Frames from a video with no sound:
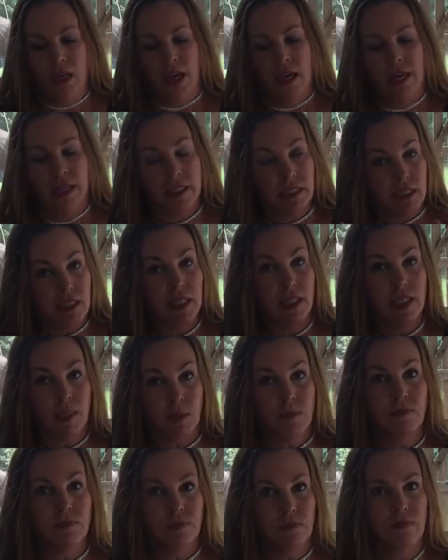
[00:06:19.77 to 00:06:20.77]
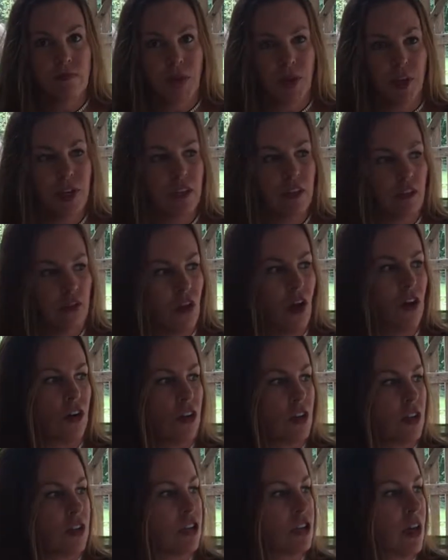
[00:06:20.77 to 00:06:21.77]
It's pretty
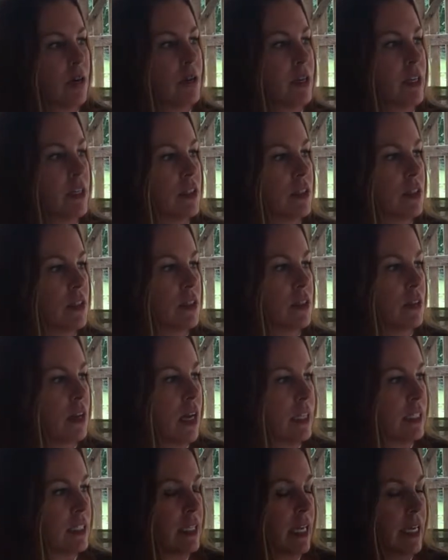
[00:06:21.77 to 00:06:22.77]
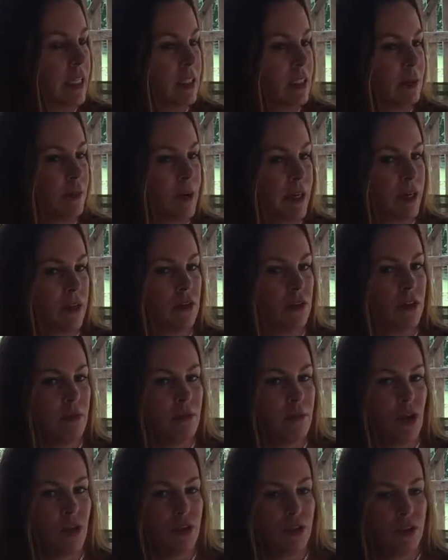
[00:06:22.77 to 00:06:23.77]
large. I mean, I'd say it's bigger than
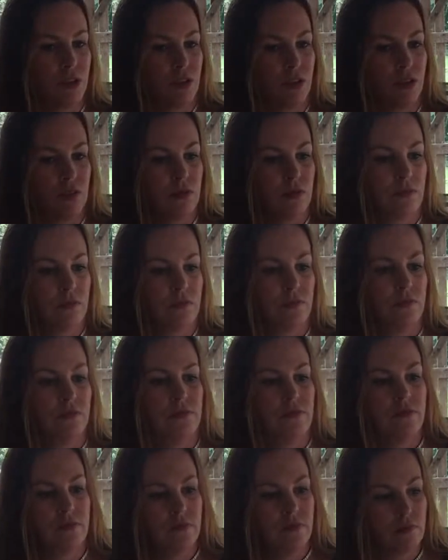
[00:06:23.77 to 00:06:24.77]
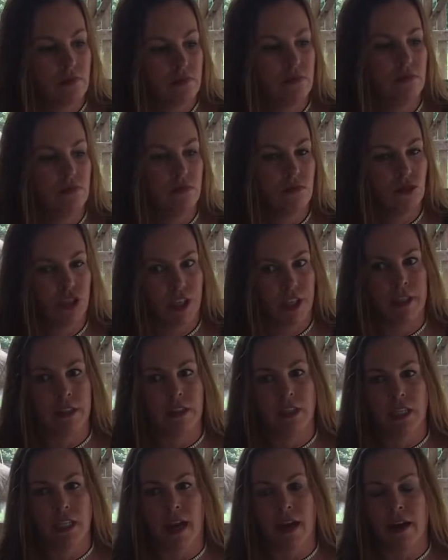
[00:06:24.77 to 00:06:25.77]
most
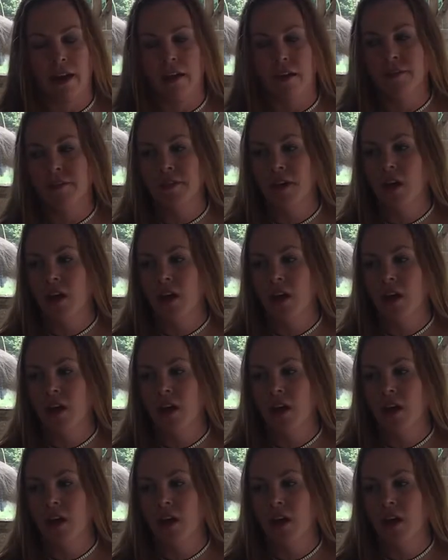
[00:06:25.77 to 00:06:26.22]
chickens have,